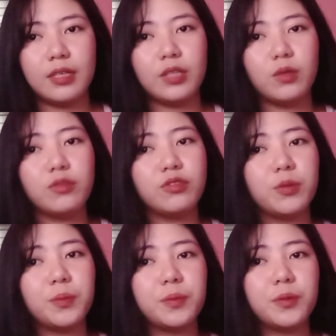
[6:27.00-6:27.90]
It
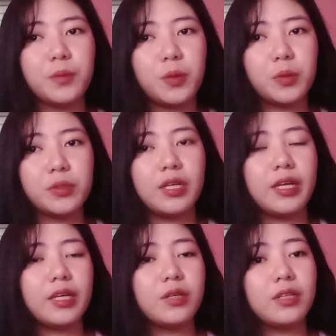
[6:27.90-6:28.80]
also promotes
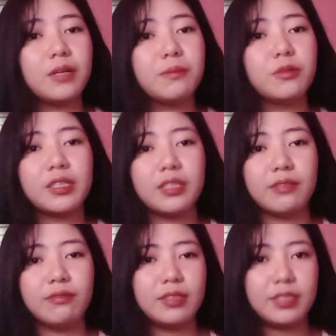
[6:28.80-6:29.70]
a
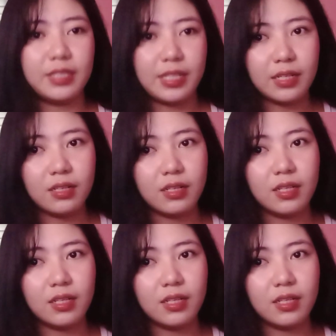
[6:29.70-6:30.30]
collaborative learning.